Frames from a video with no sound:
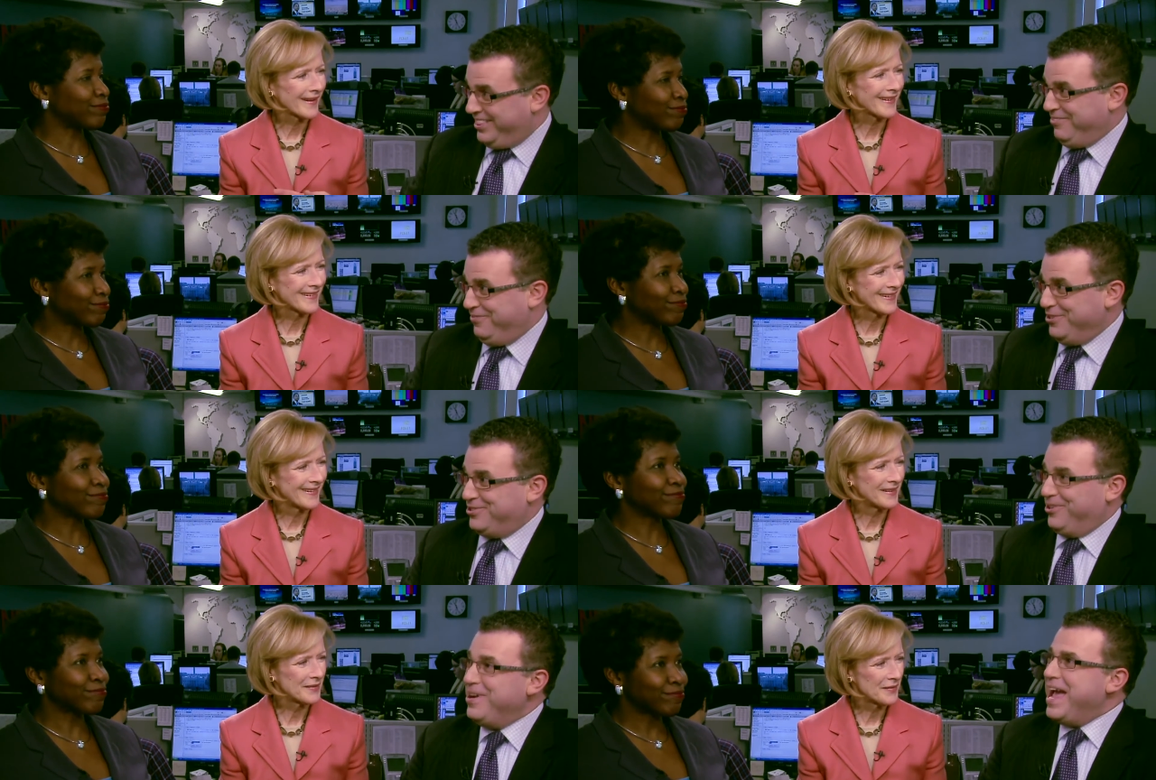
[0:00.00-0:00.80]
Speaker 1: not the
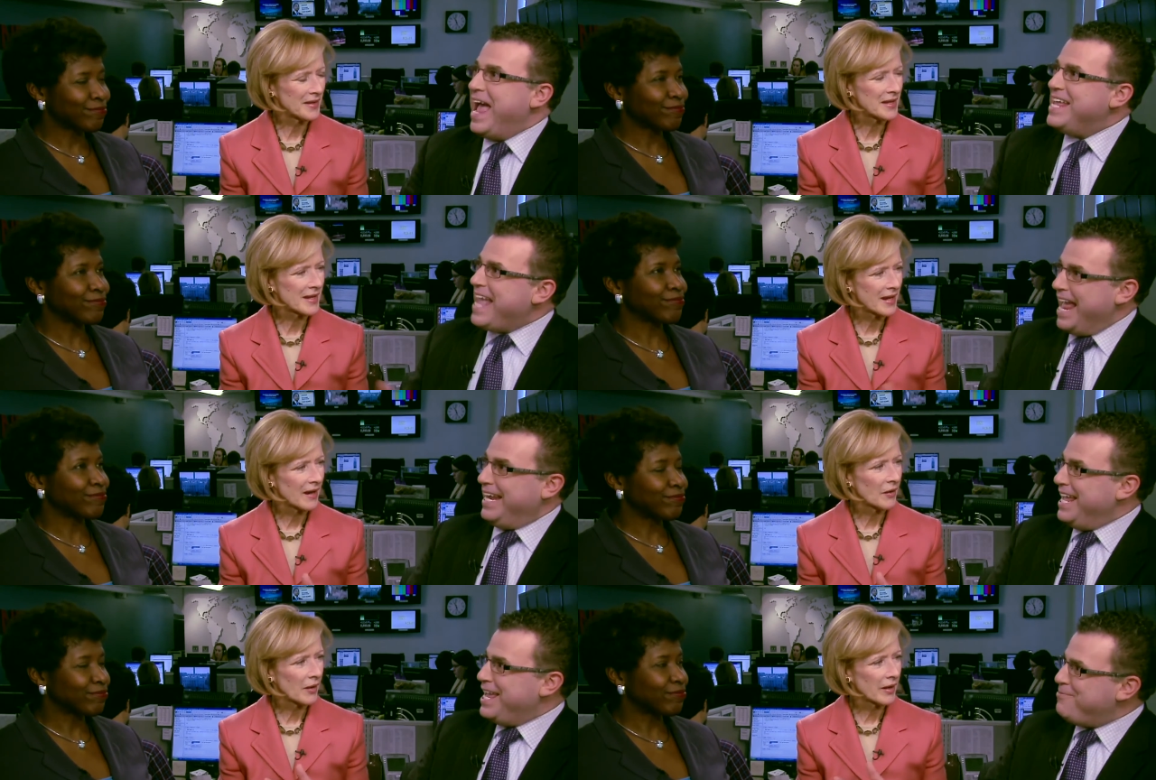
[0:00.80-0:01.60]
future.
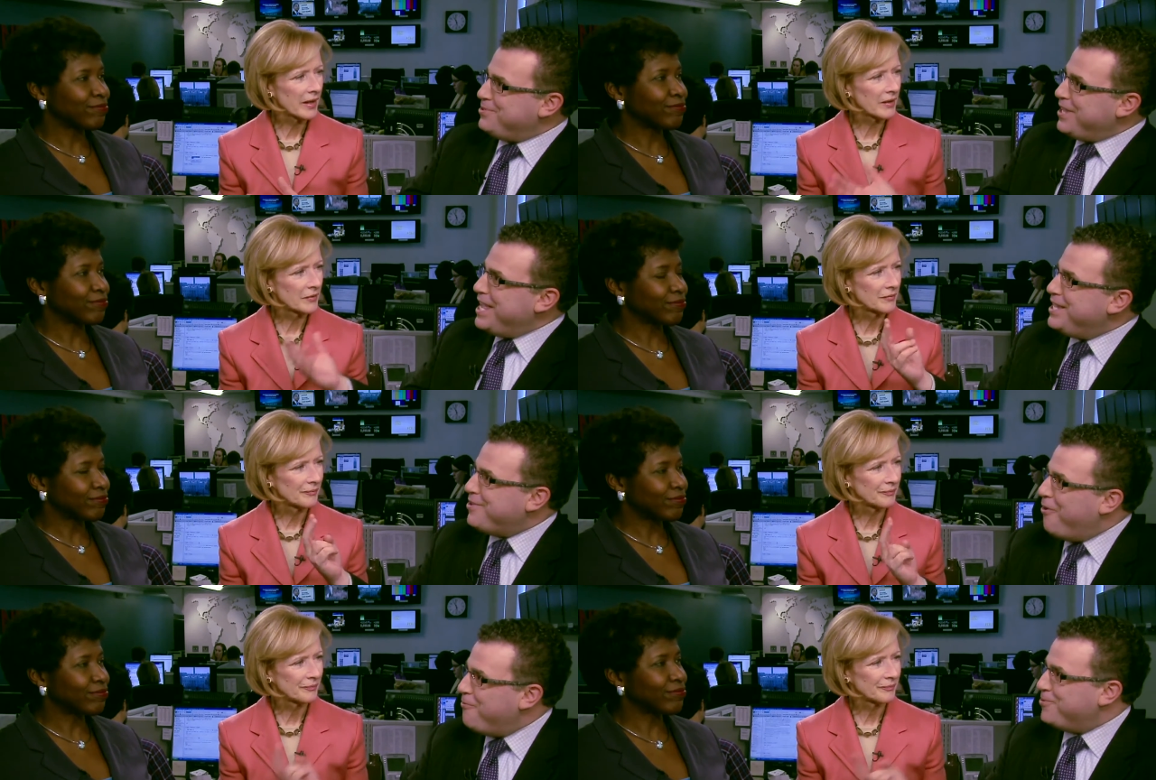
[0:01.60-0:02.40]
Yet he he
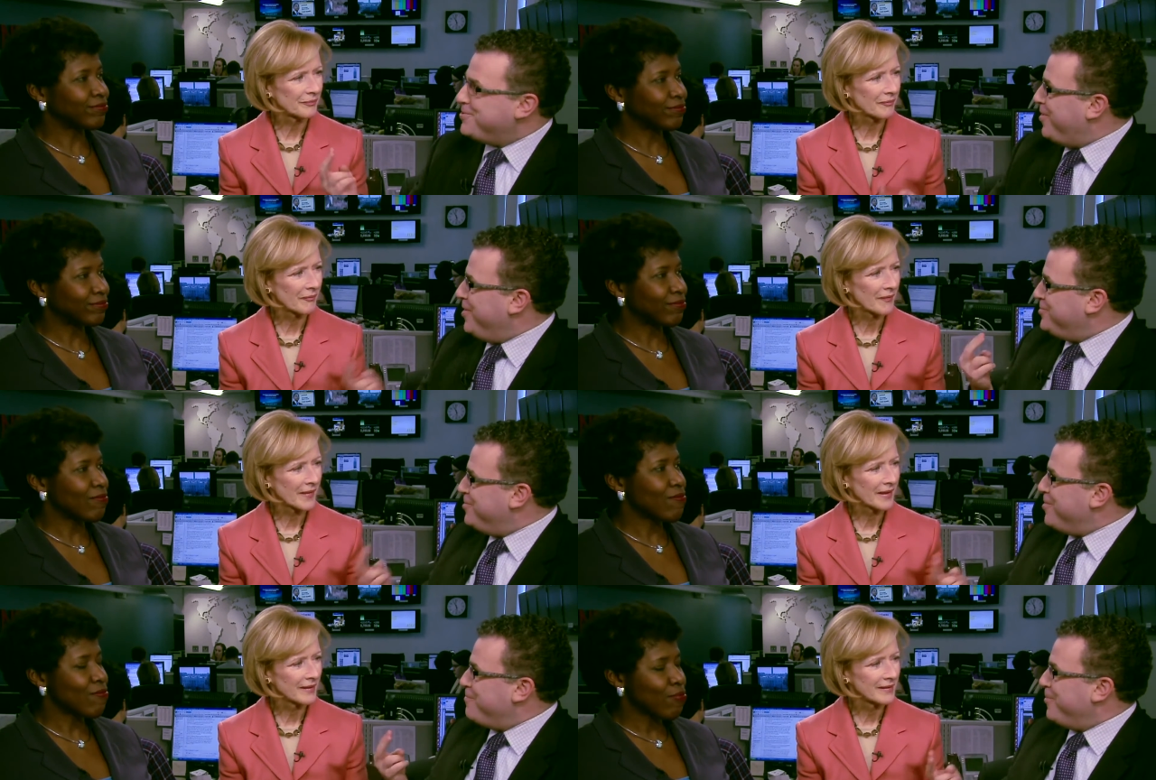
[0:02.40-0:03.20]
oversaw a
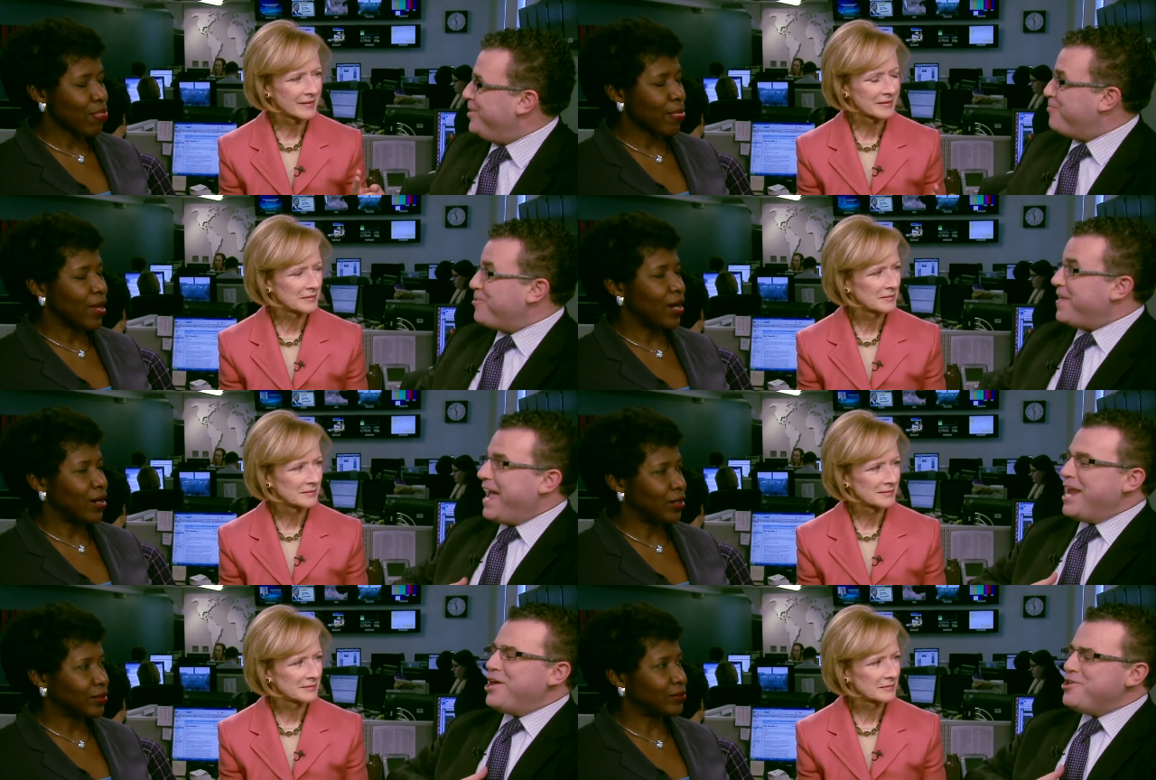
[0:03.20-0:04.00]
two-year period where they
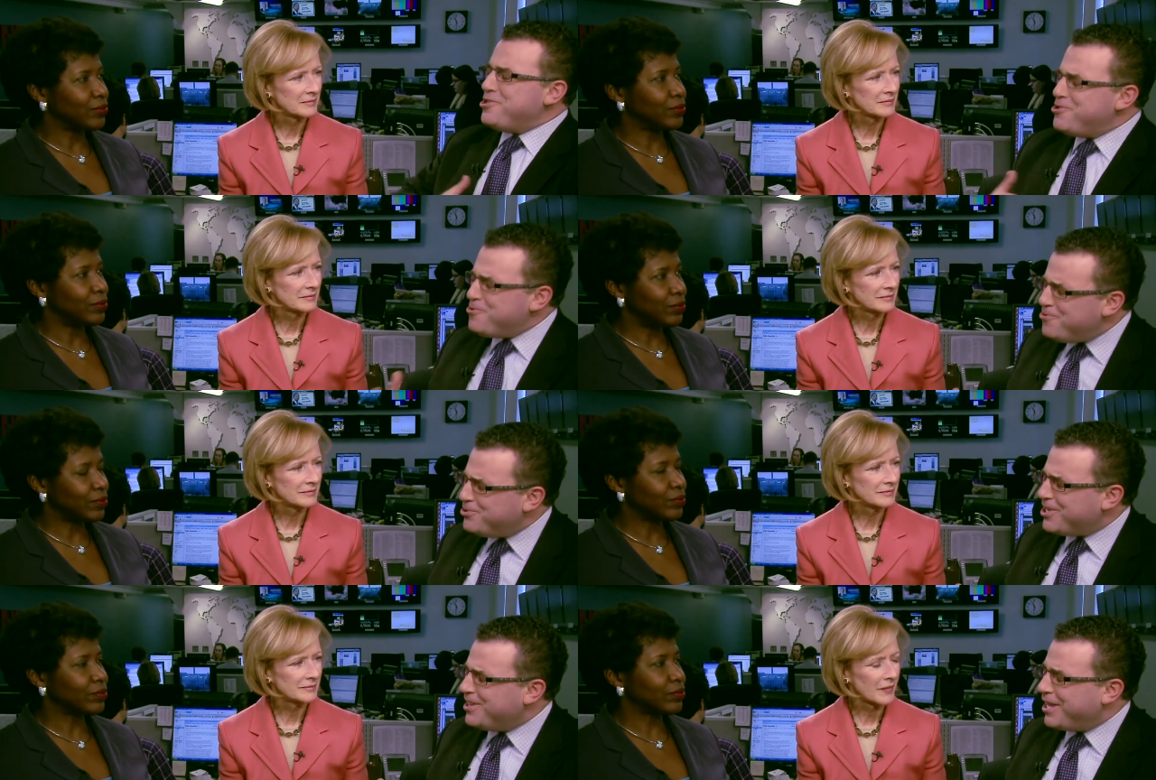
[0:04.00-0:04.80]
had
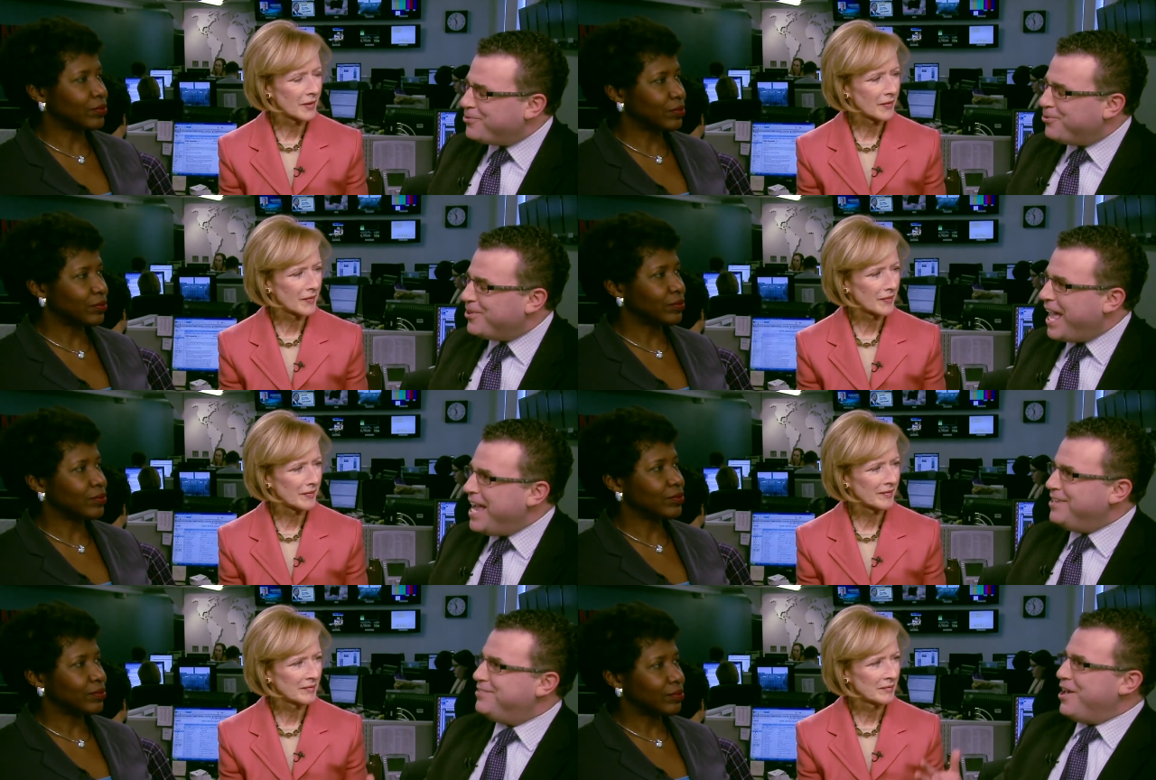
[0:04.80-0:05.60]
huge electoral
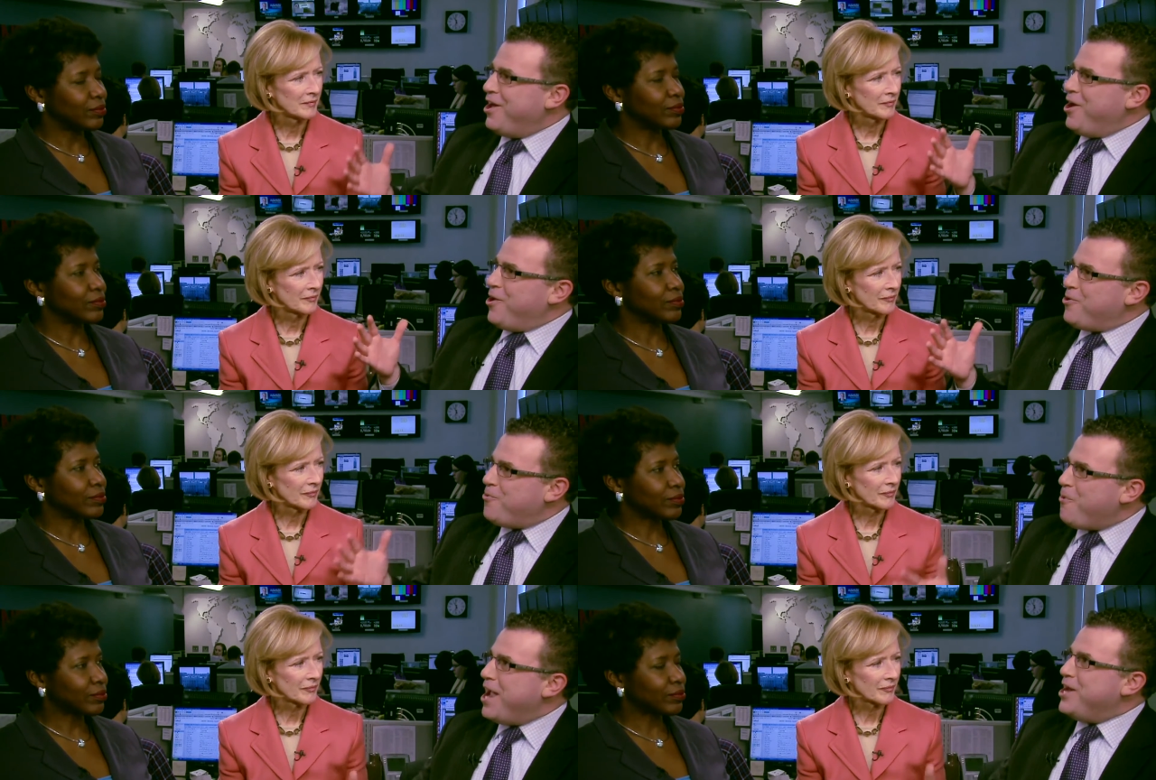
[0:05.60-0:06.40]
gains.
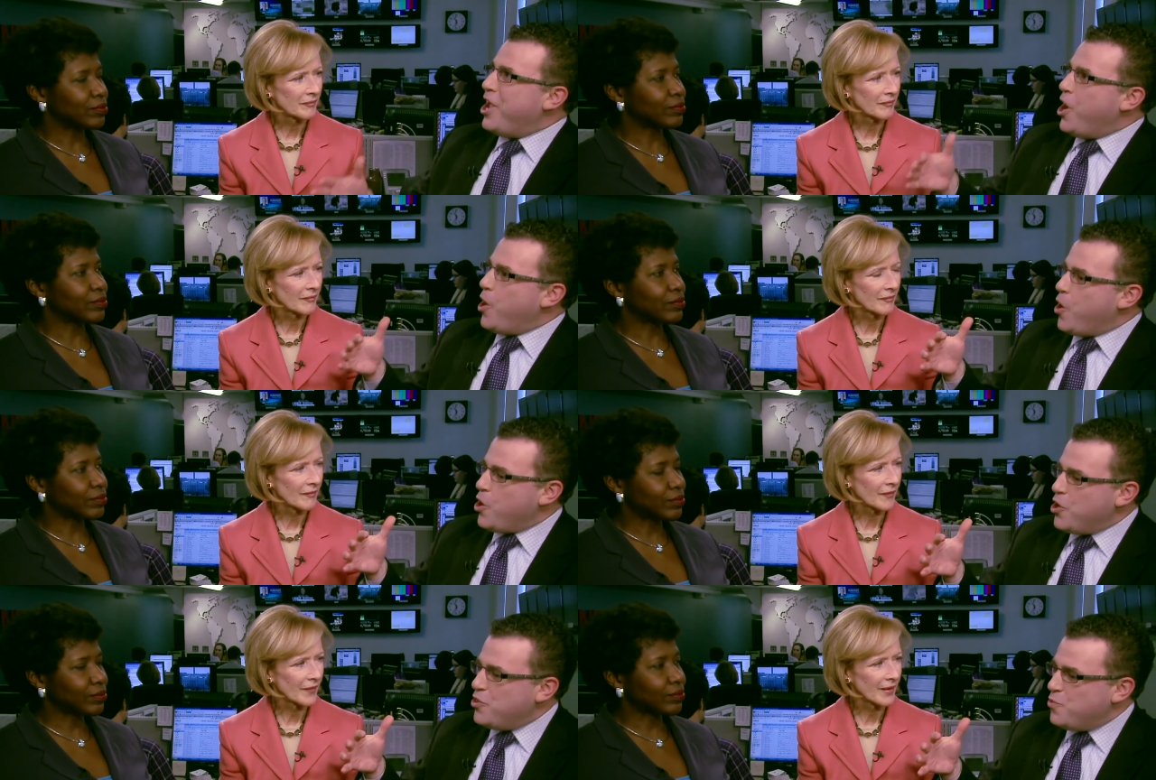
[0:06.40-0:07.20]
Gwen
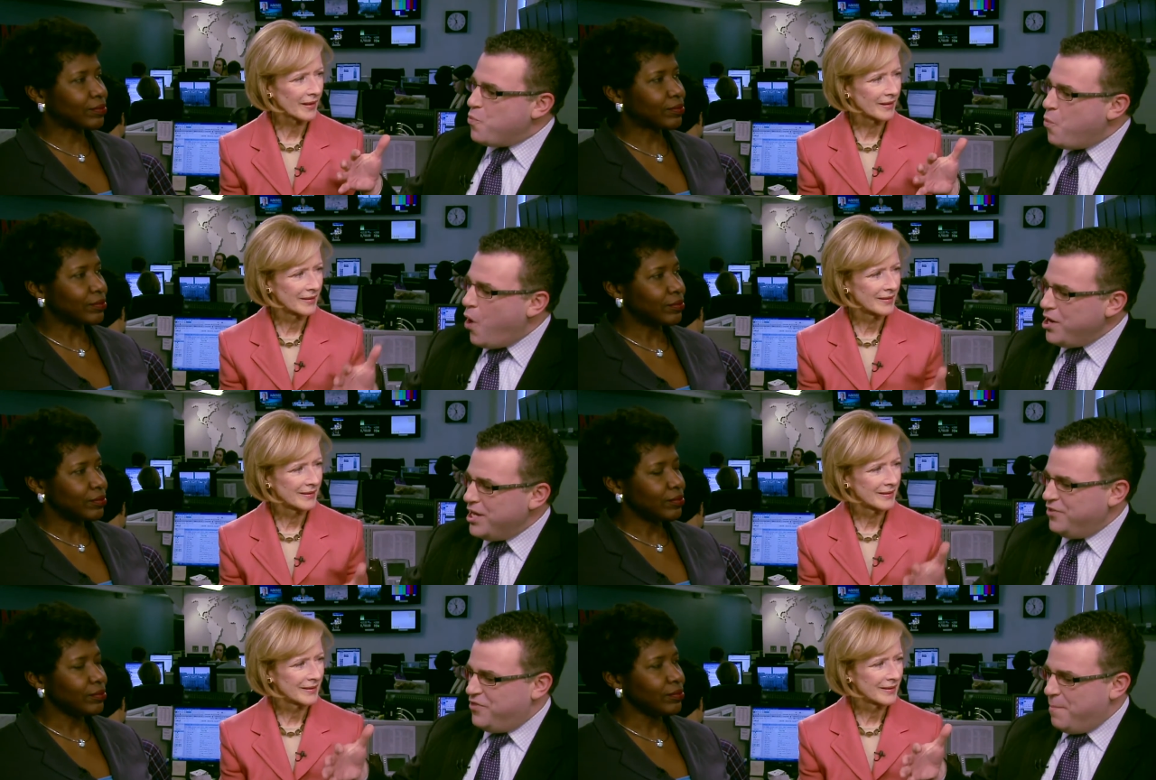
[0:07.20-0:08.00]
what
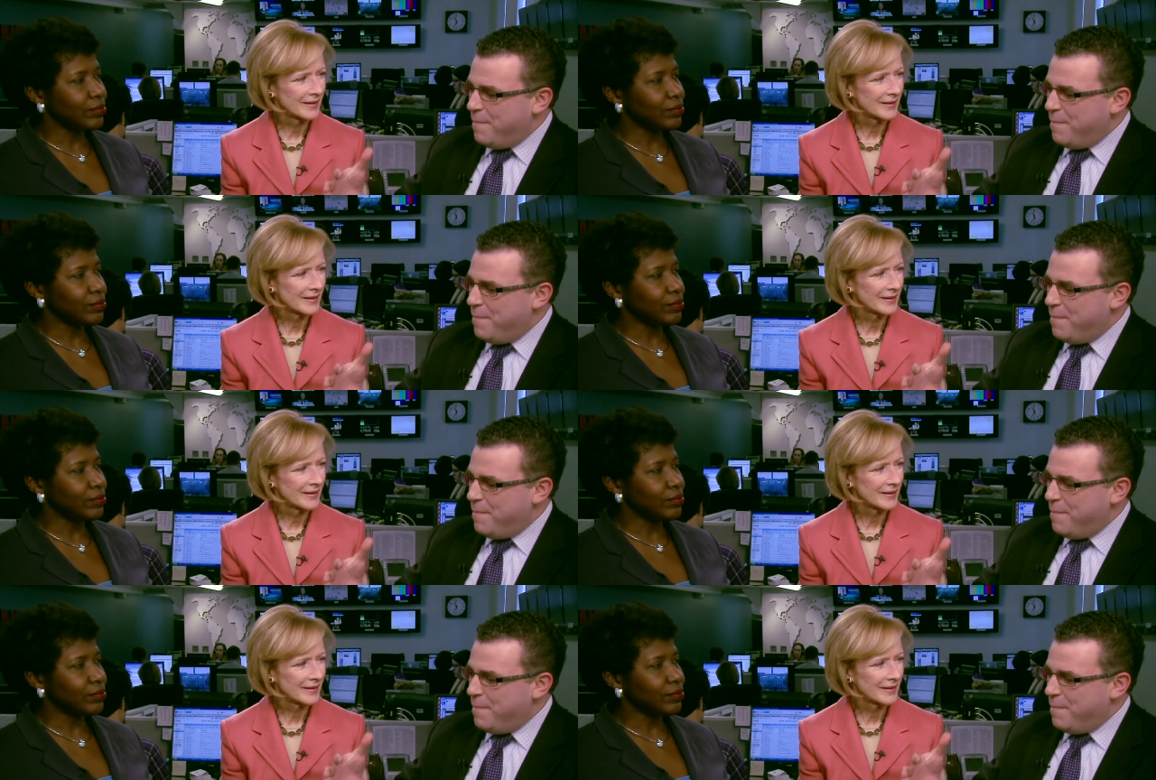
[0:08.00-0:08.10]
is the